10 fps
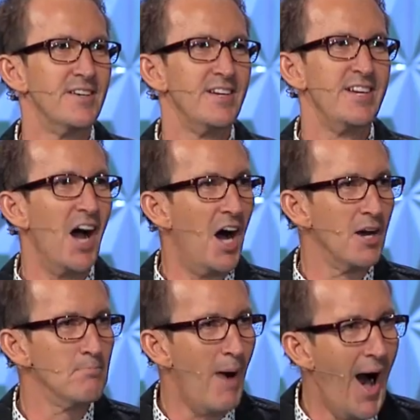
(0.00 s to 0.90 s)

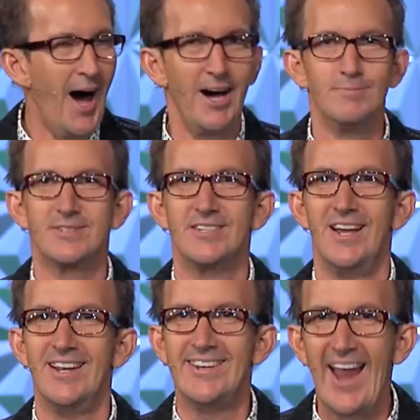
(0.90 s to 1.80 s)
young moms
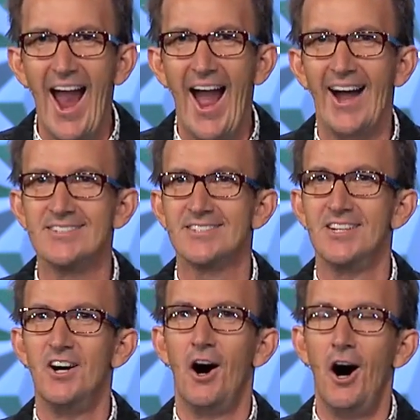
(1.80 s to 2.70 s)
and dads,
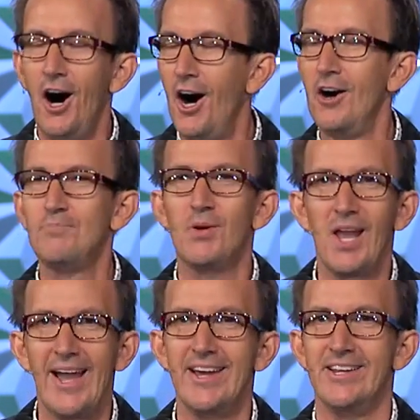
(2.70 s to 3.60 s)
all
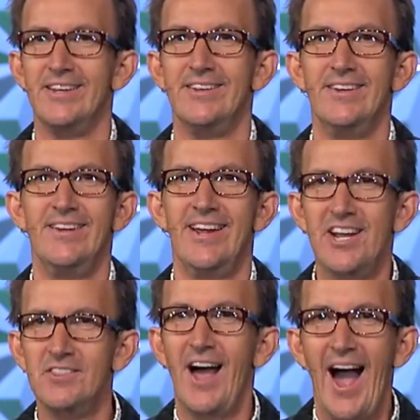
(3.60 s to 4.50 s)
planted
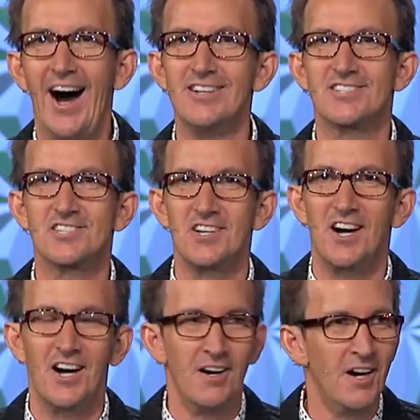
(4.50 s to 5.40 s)
in the house
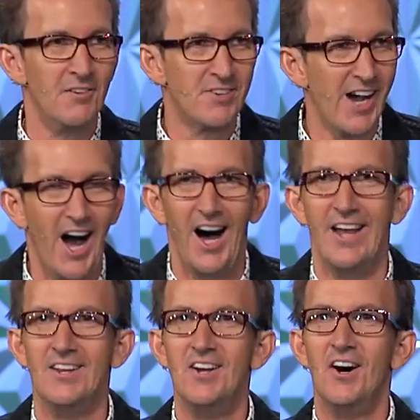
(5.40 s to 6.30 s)
of
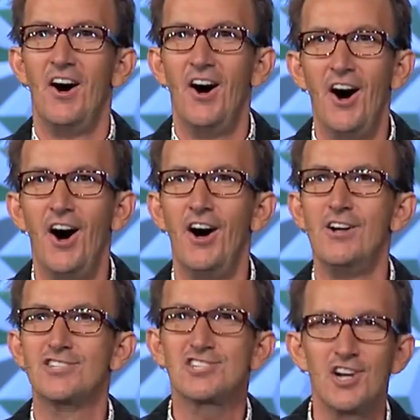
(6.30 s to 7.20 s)
God,
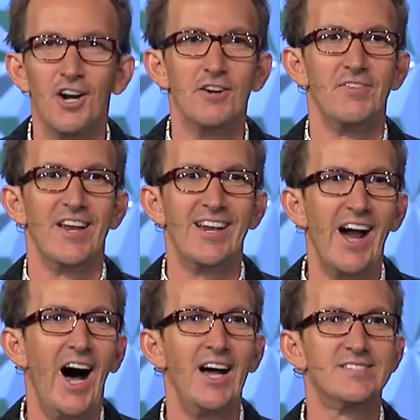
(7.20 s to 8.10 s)
all serving
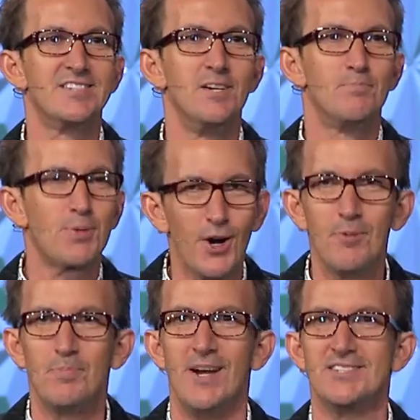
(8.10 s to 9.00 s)
God's
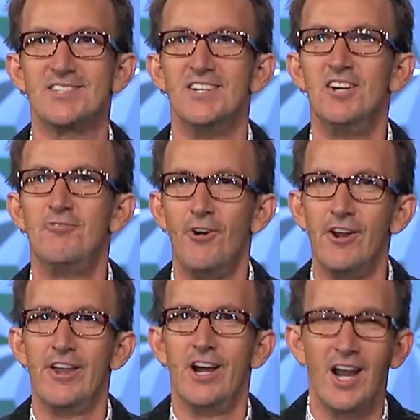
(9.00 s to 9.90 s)
purpose
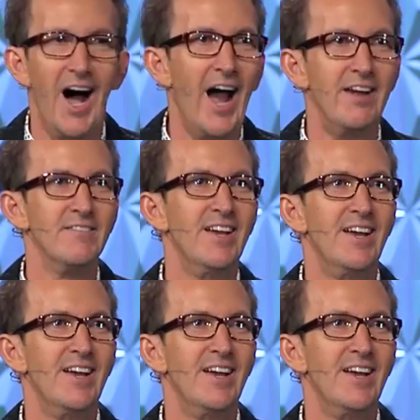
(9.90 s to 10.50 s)
for their life.